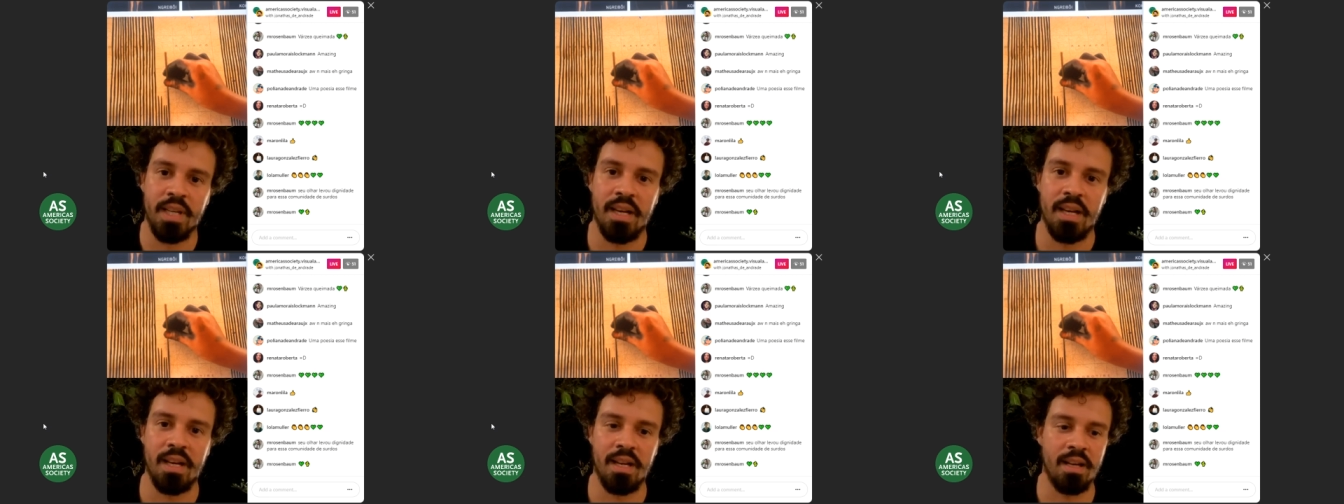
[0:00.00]

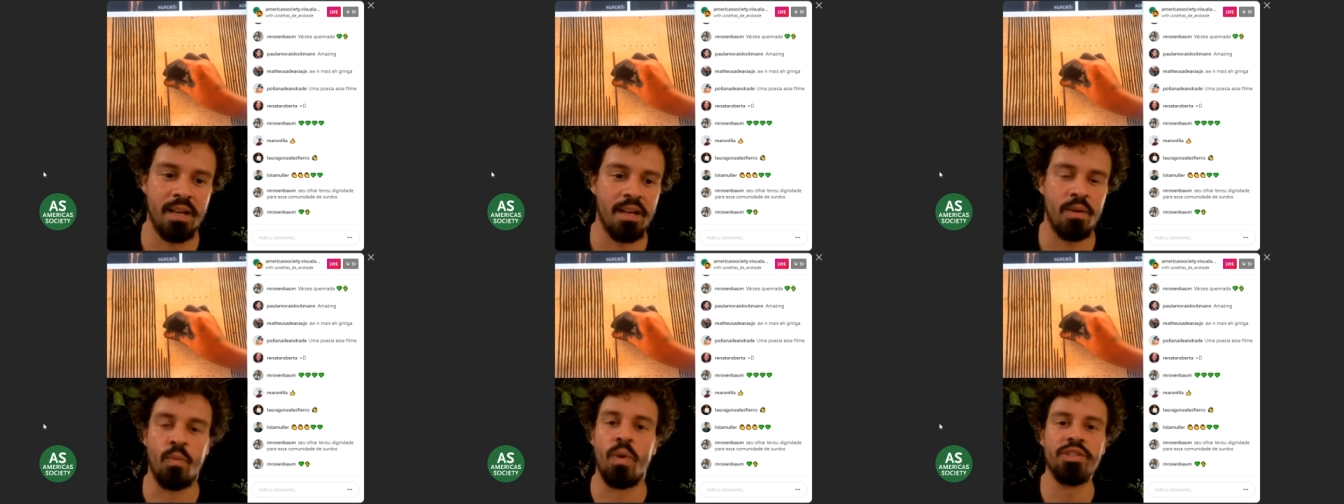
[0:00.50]

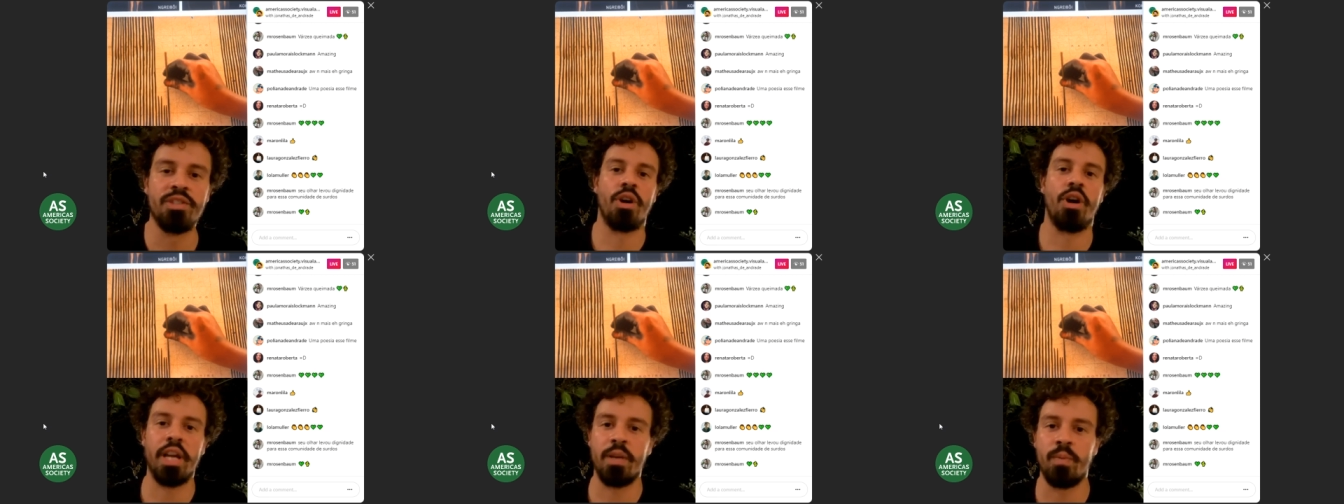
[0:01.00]
One
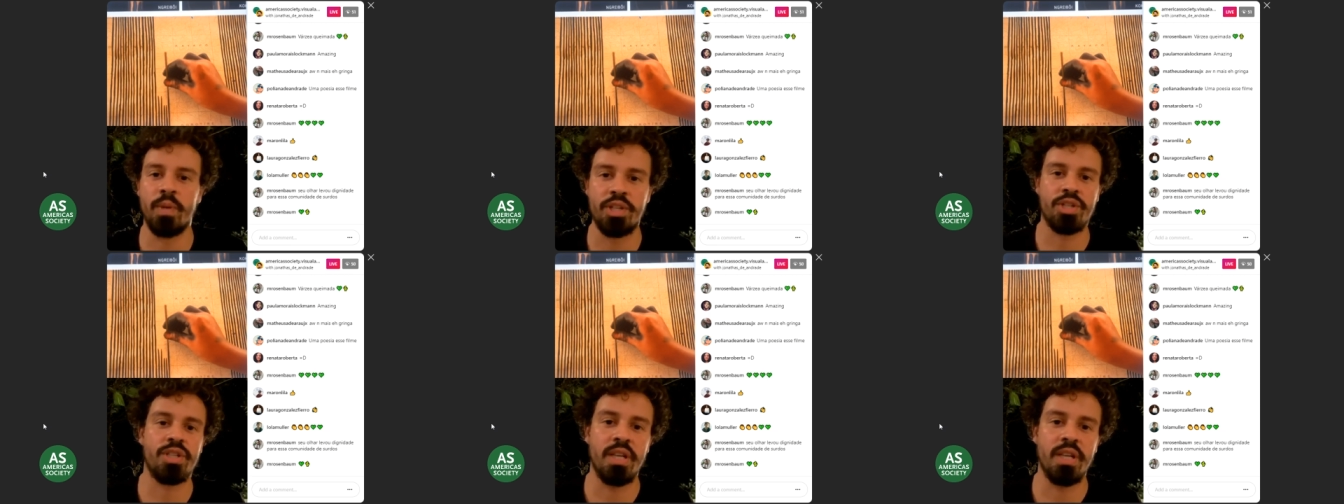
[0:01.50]
drawing
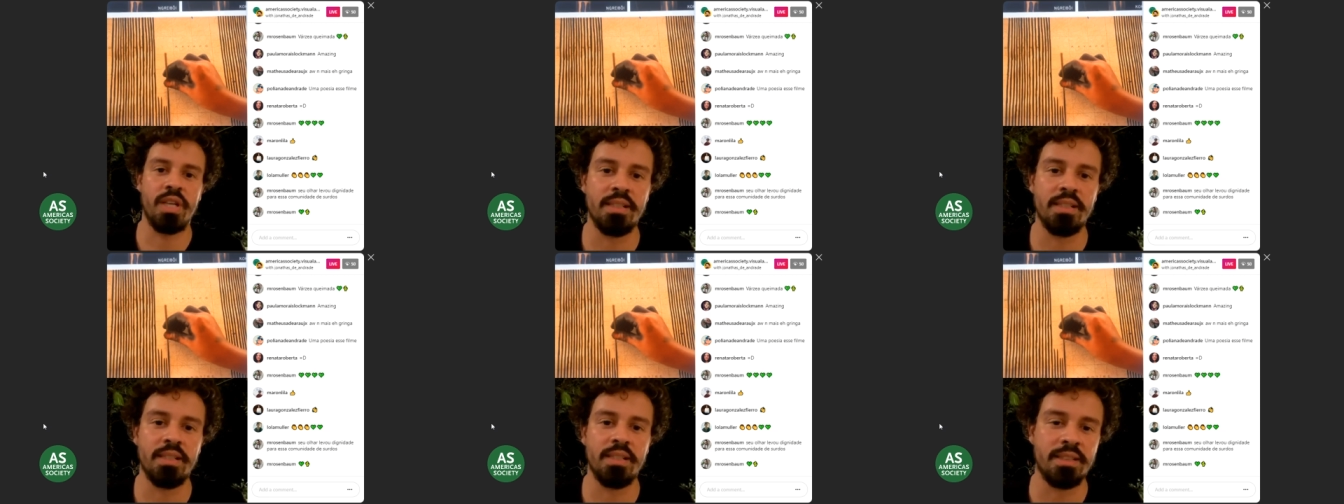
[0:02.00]
which
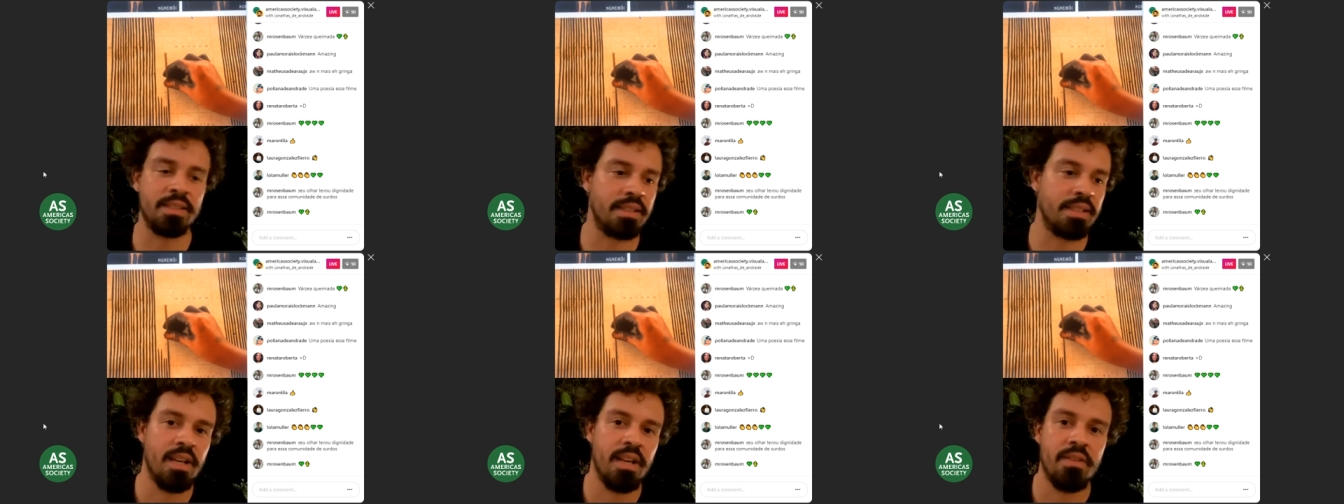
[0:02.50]

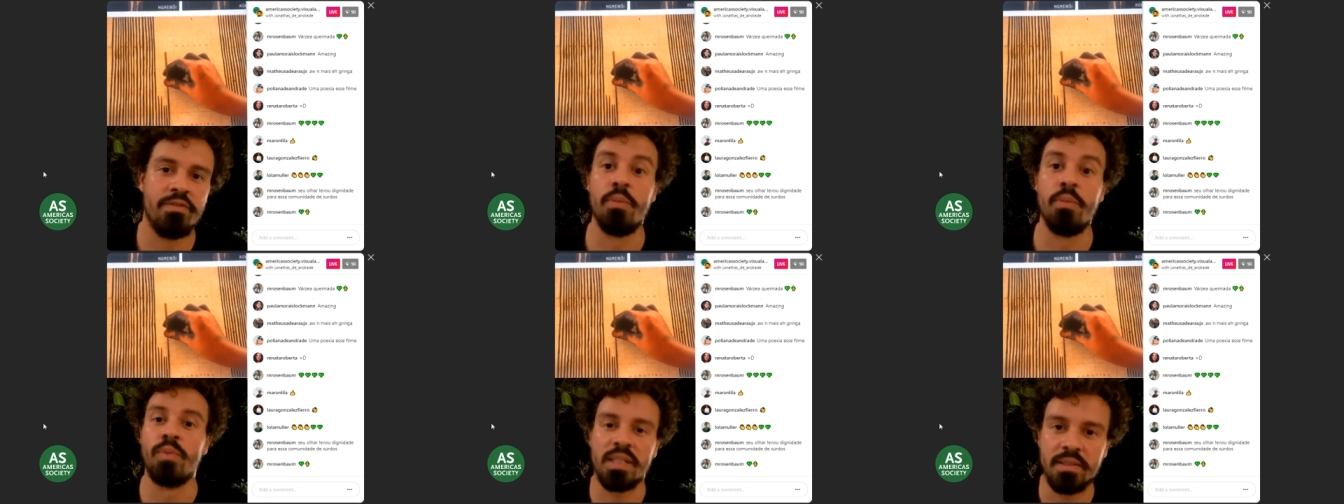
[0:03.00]
is
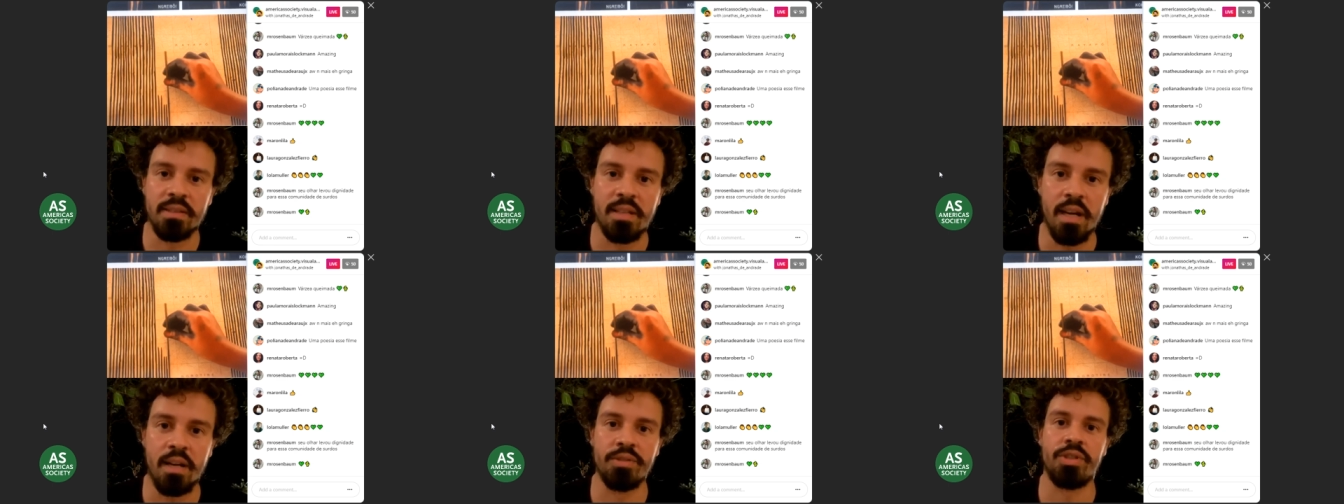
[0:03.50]
from Western
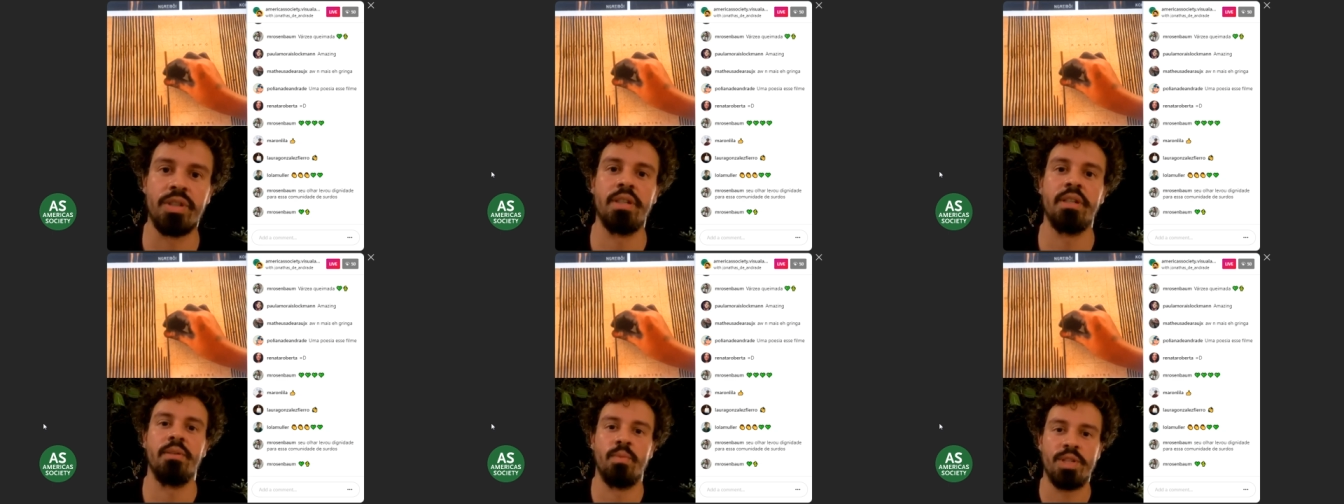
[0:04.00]

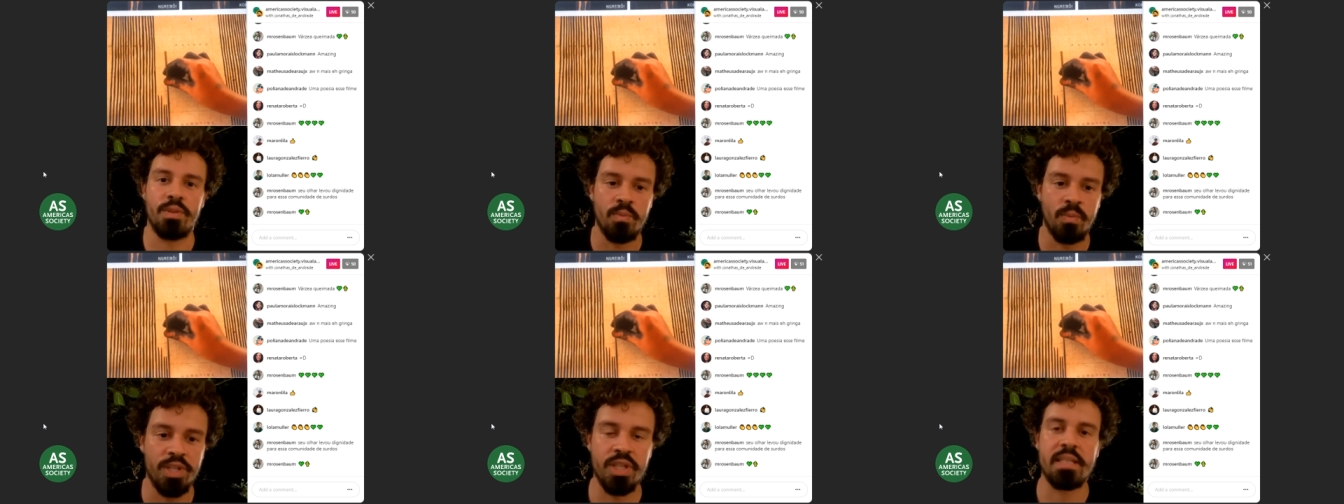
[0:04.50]
culture,
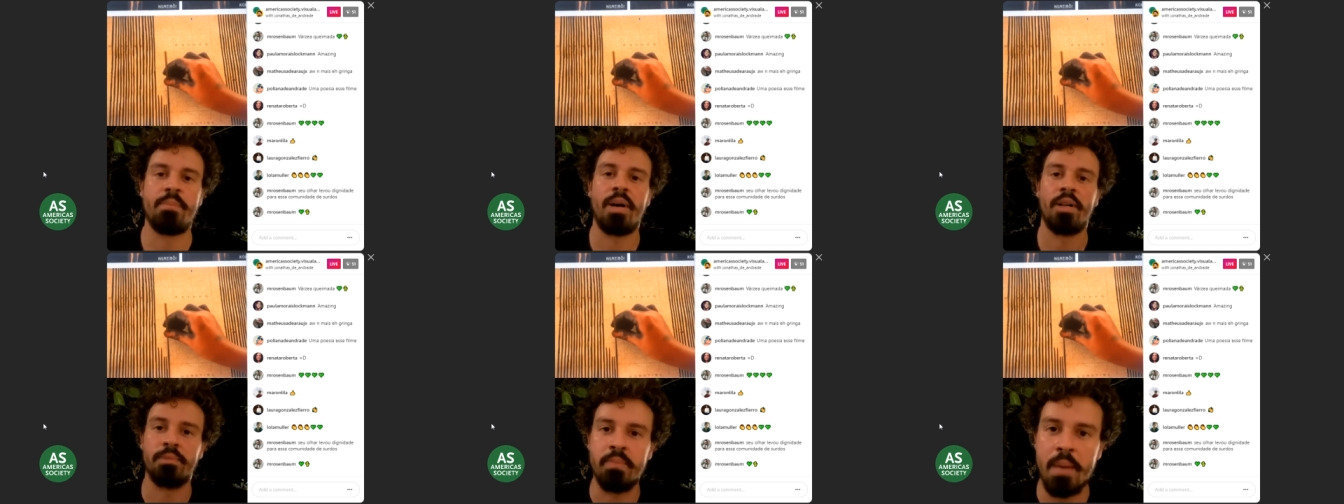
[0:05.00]
which is
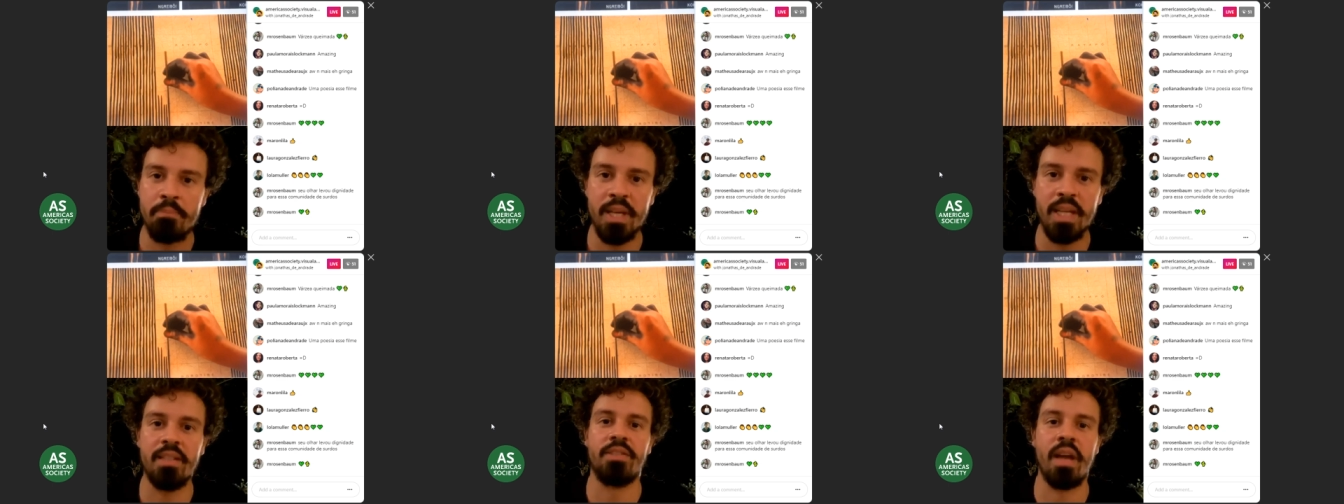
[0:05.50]
about
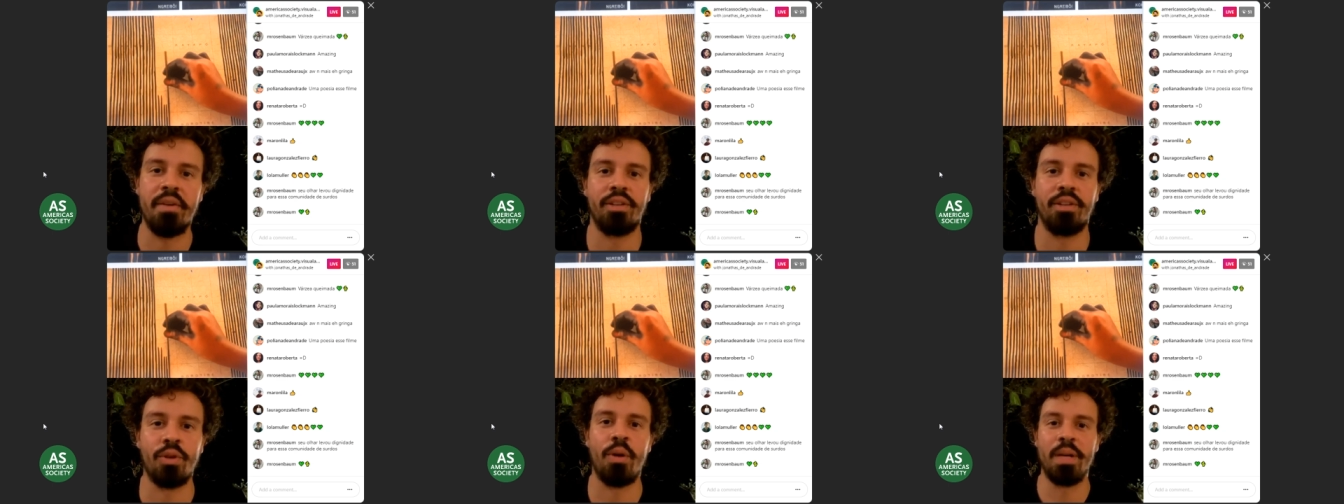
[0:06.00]
mapping,
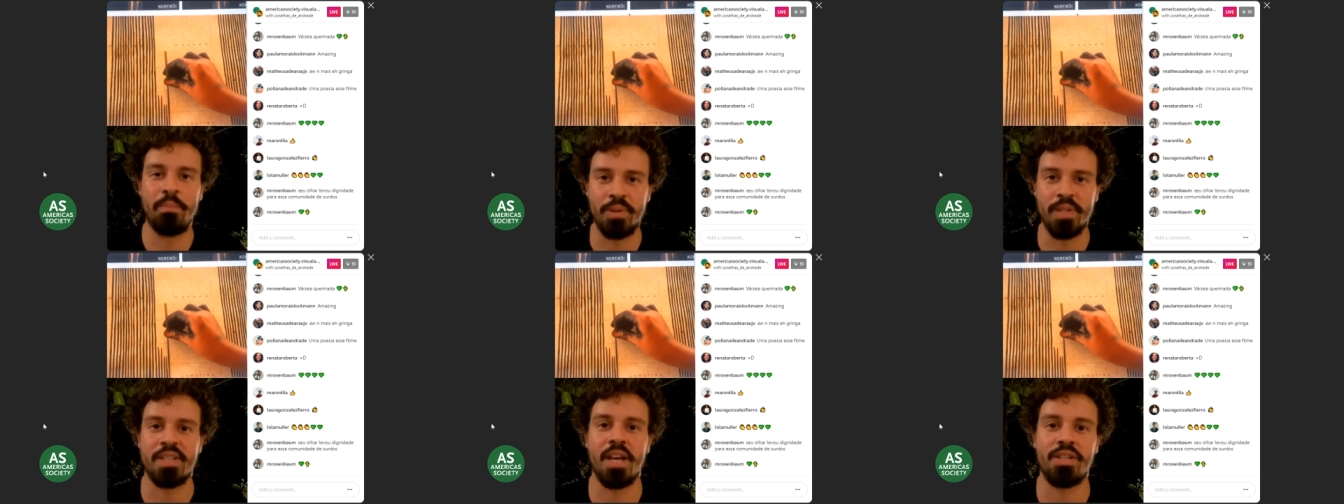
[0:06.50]
territory,
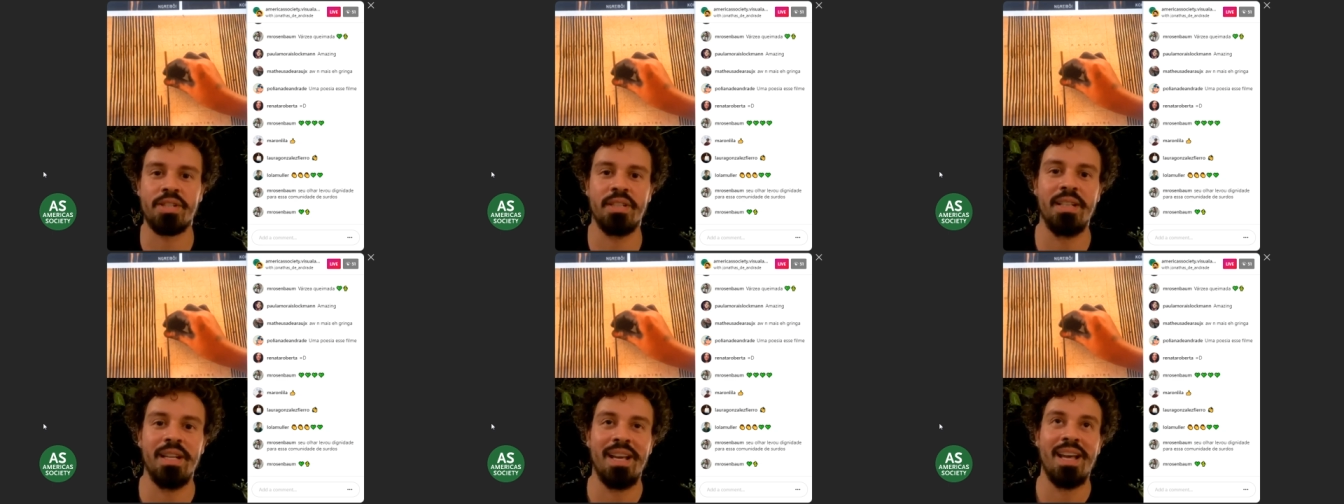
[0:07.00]
possession,